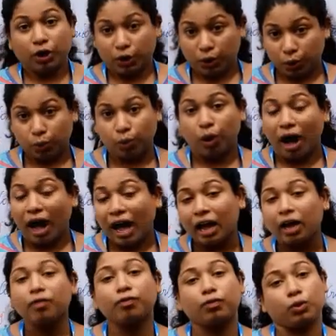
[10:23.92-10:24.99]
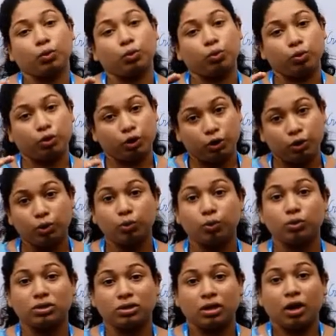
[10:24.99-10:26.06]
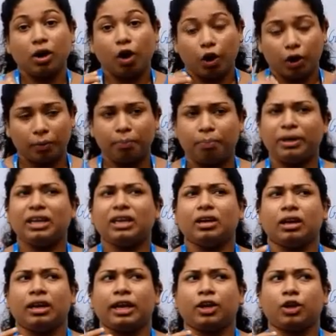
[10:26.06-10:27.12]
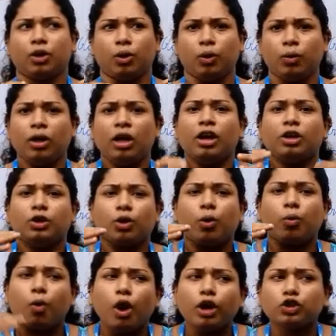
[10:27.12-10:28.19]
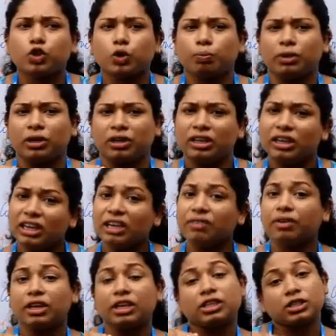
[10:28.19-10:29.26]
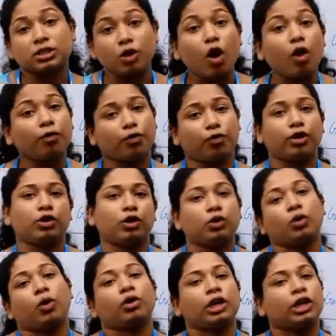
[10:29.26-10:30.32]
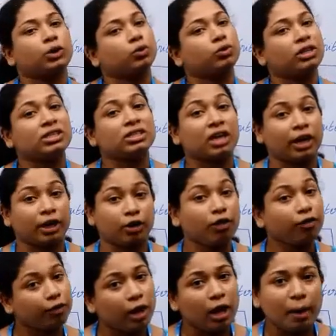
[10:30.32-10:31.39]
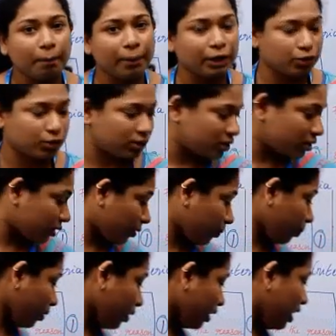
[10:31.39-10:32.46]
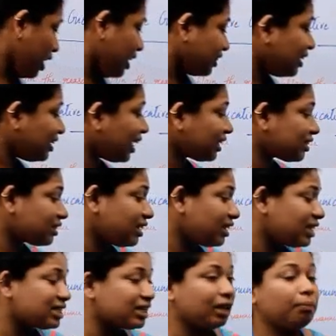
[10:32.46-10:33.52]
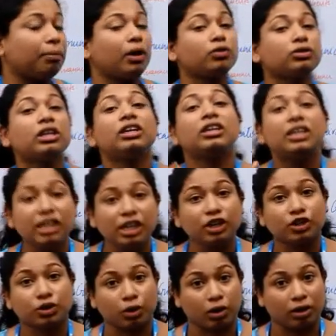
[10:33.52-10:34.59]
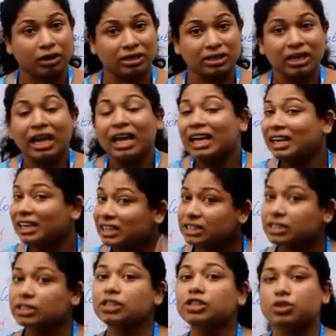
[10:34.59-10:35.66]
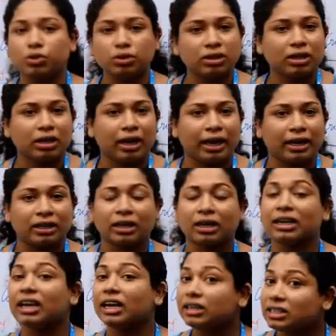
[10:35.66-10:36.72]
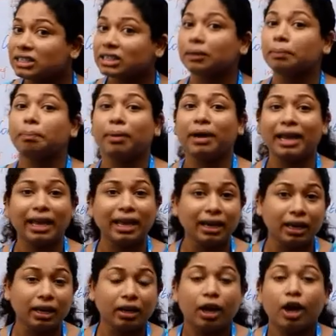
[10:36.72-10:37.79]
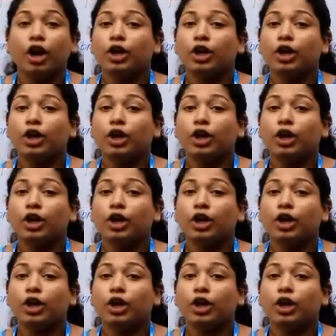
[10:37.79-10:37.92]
You have to use or be like, your voice should be really very soft when you're talking to these kind of patients. The next thing is about the reassurance. Listen to the client. The client is complaining.